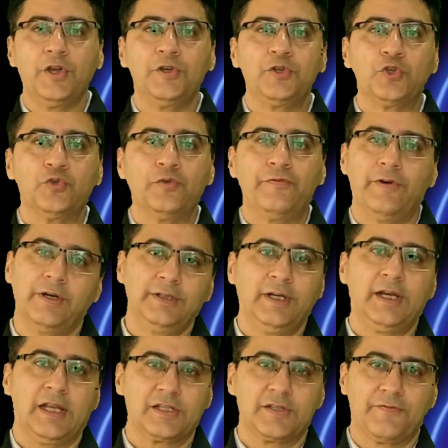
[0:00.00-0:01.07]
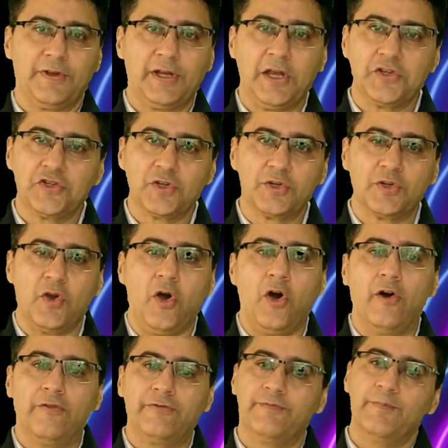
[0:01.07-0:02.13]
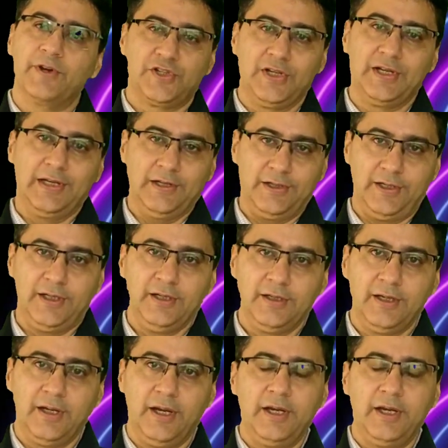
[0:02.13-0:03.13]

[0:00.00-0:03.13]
into further classification of machine learning,